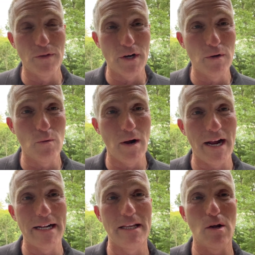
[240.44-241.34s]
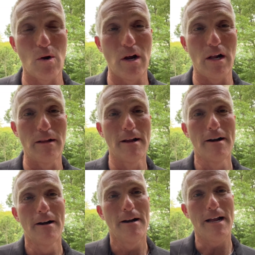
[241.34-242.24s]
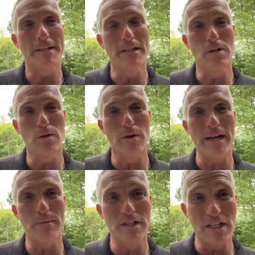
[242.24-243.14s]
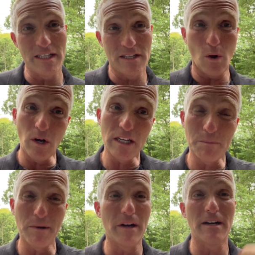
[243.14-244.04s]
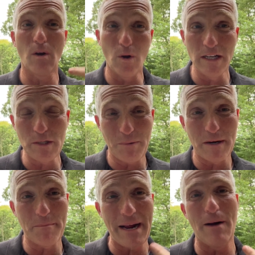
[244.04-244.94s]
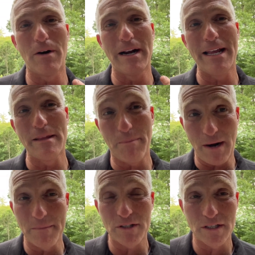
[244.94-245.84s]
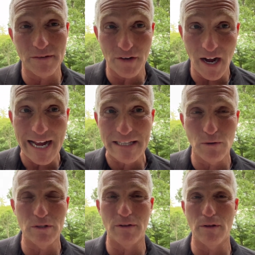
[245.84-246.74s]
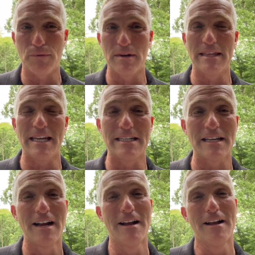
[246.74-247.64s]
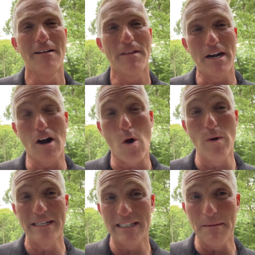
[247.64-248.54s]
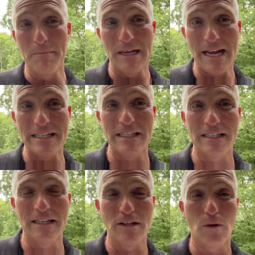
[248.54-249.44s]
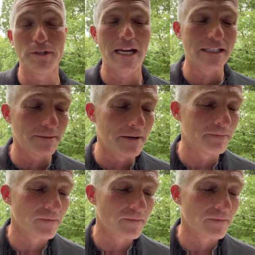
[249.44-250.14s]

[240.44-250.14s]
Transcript: the new wine, the oil, and the new grain, which is the Holy Spirit, Holy Spirit power, and the promises of God. Those are the three things that it always symbolizes in the Old Testament.